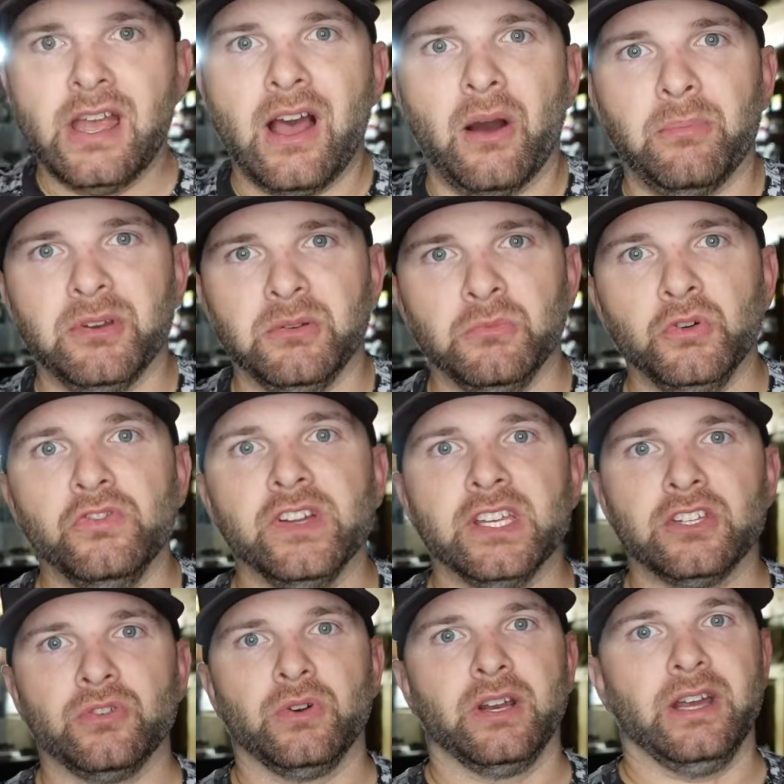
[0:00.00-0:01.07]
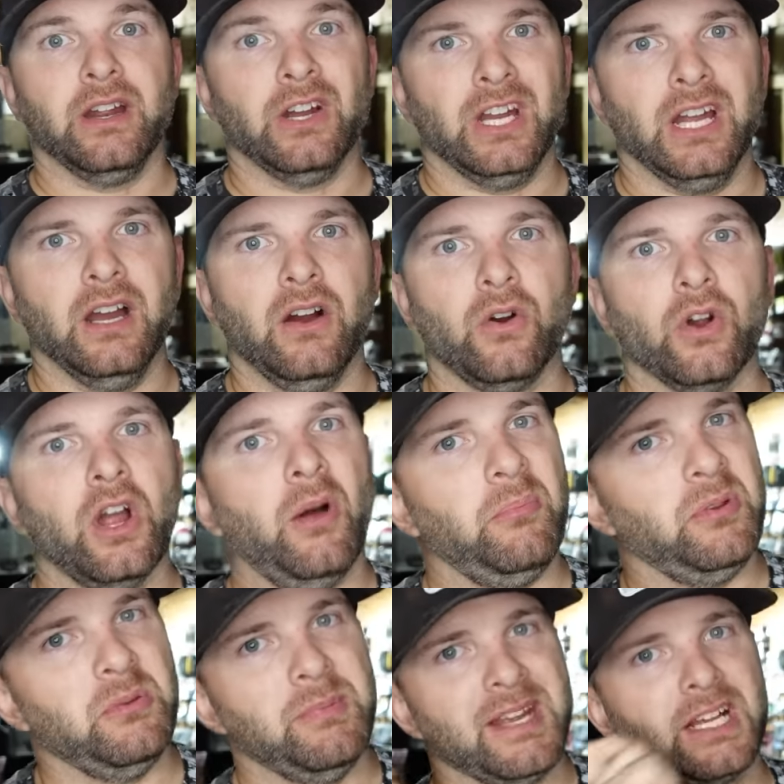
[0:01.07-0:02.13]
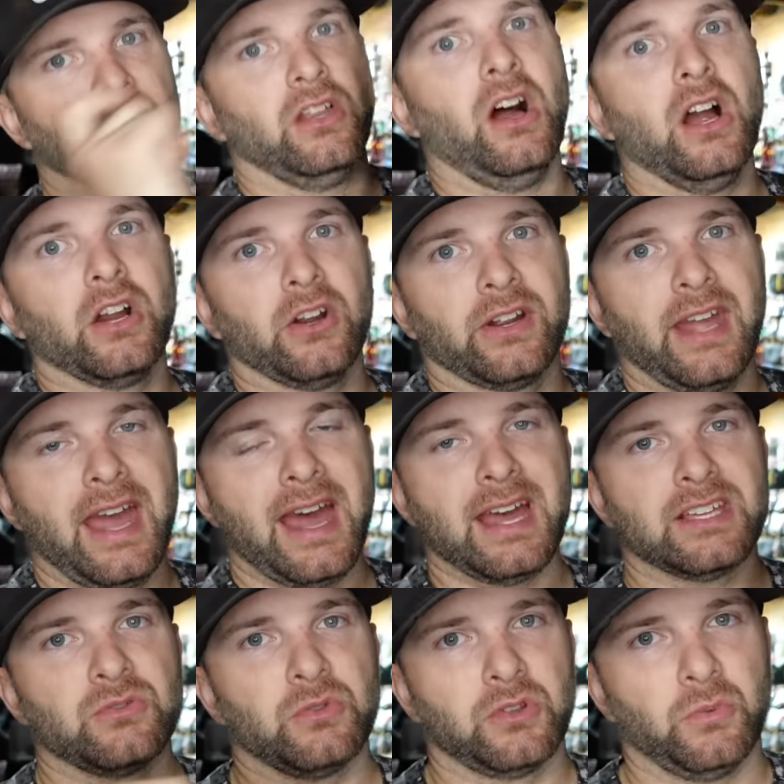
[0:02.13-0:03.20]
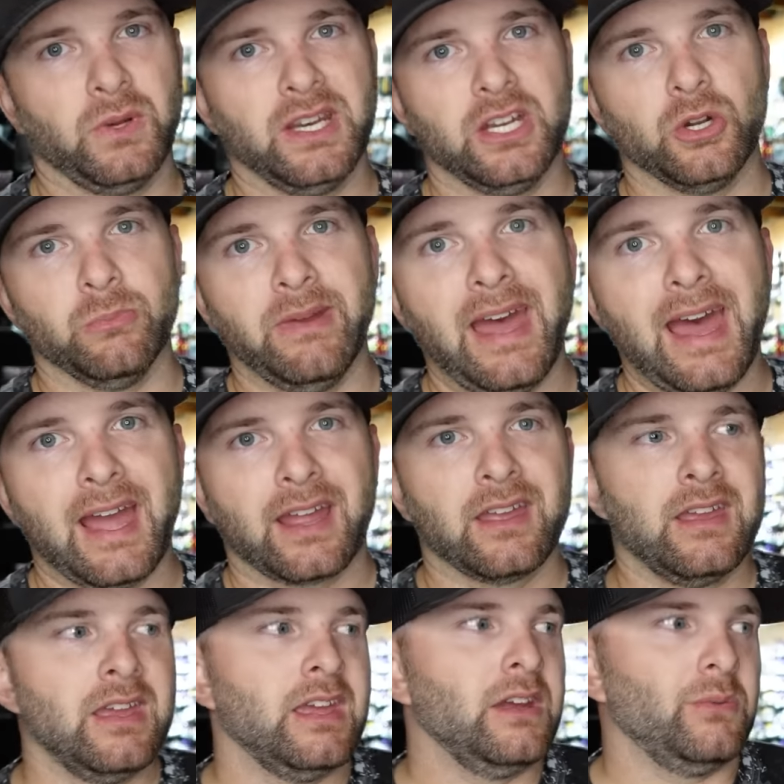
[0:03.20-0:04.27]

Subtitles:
helping you move into an area, or helping you make a longer cast with the wind at your back